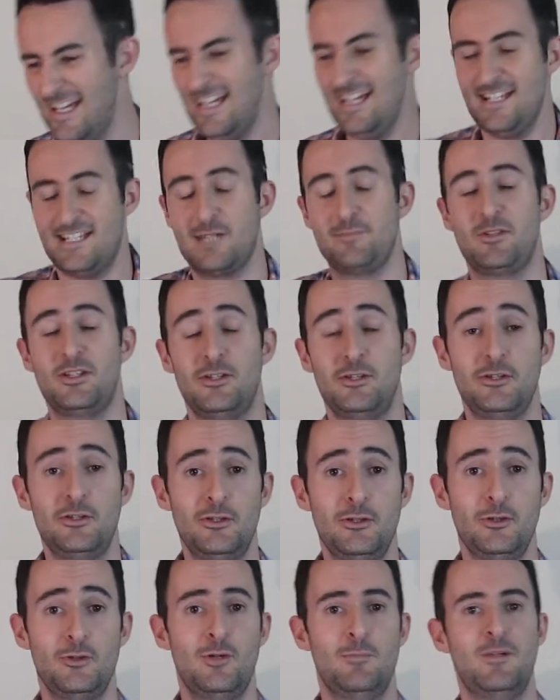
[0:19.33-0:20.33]
Something
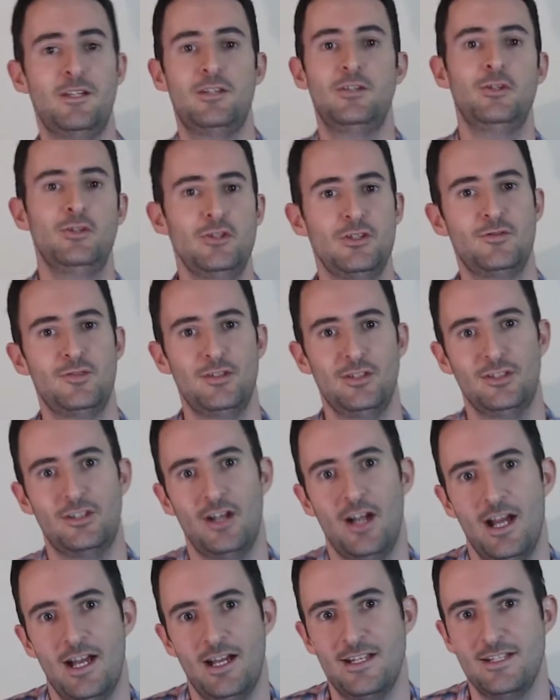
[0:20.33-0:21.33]
new, a bit of news for you
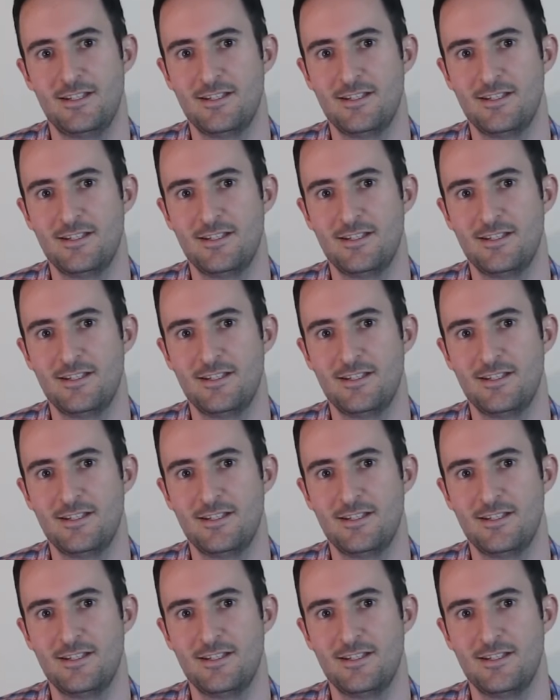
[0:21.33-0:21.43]
guys,